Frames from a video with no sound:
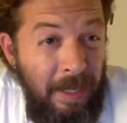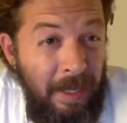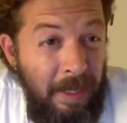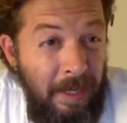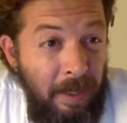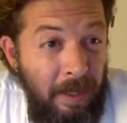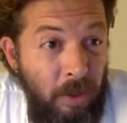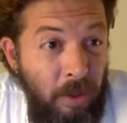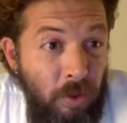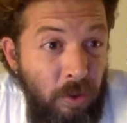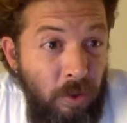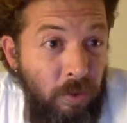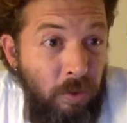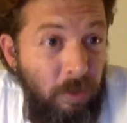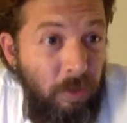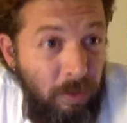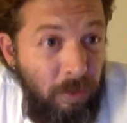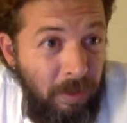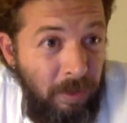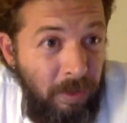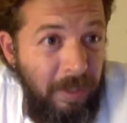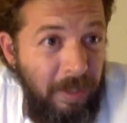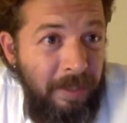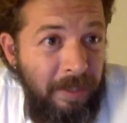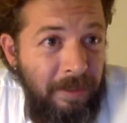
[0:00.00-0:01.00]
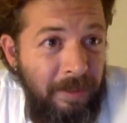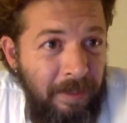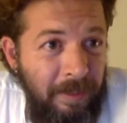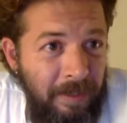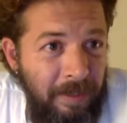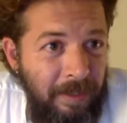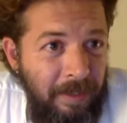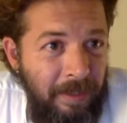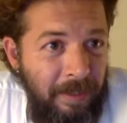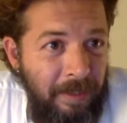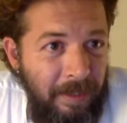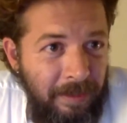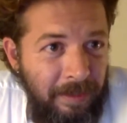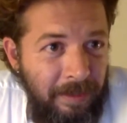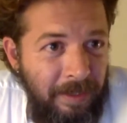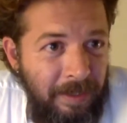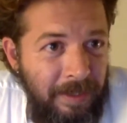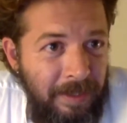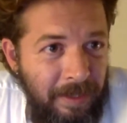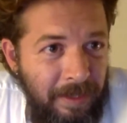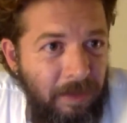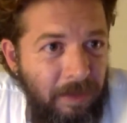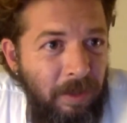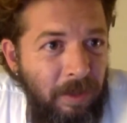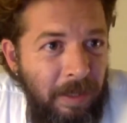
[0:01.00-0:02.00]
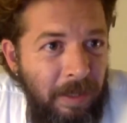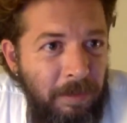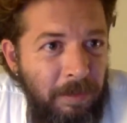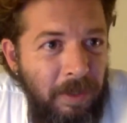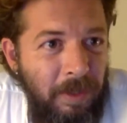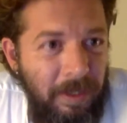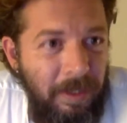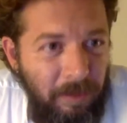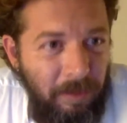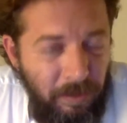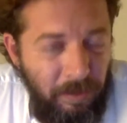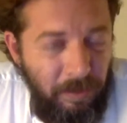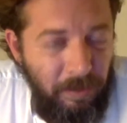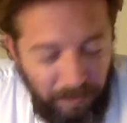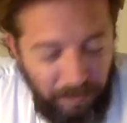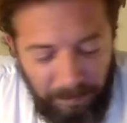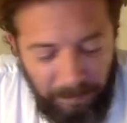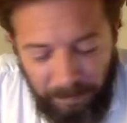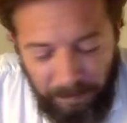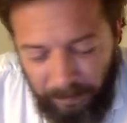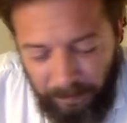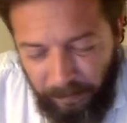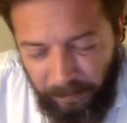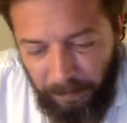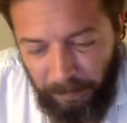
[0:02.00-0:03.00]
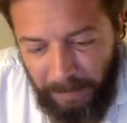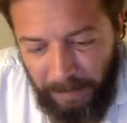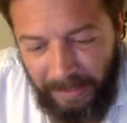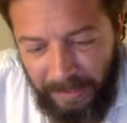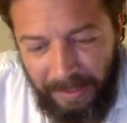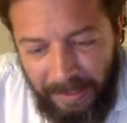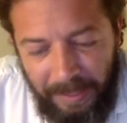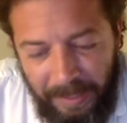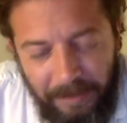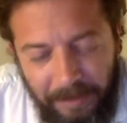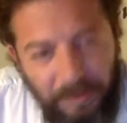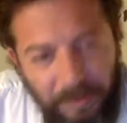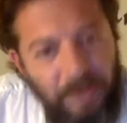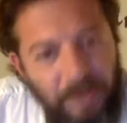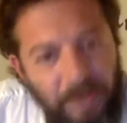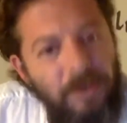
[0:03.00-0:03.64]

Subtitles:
crew and artistic collaborators from many countries.